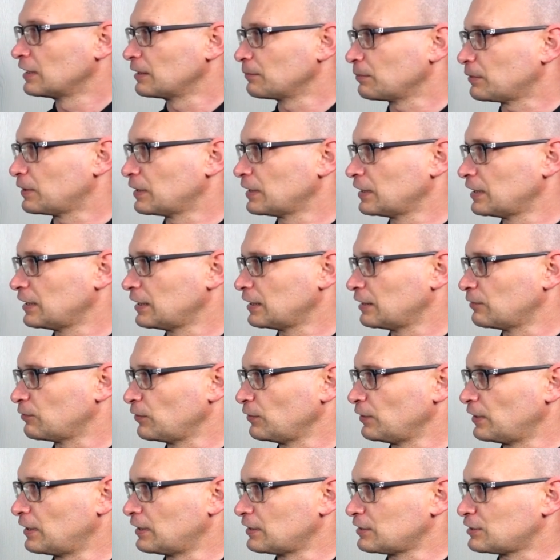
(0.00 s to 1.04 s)
I'm kind of
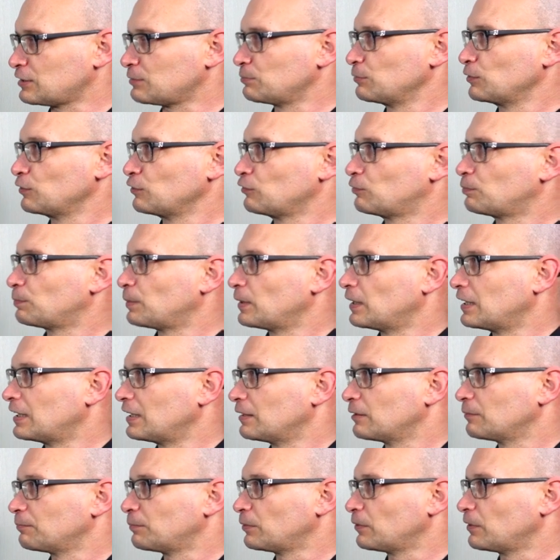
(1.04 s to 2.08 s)
on that smooth
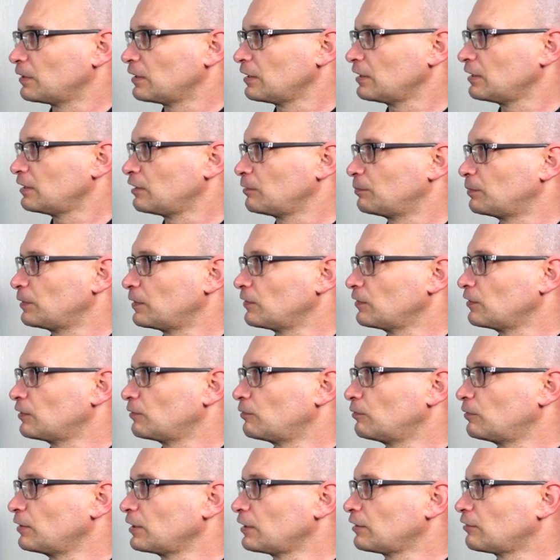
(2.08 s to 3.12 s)
part, but a little bit on the
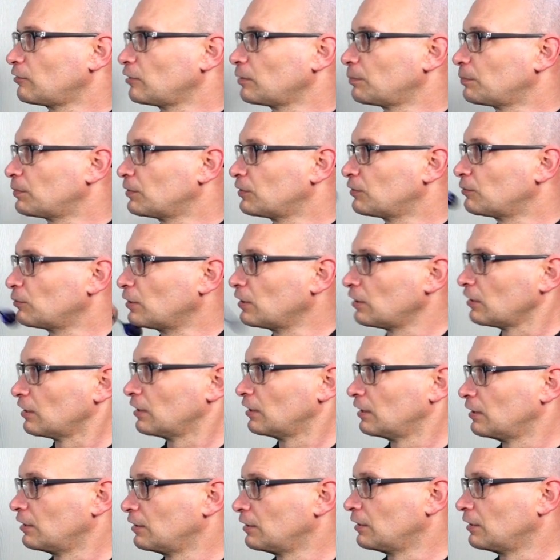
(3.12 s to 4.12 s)
ring grip as well.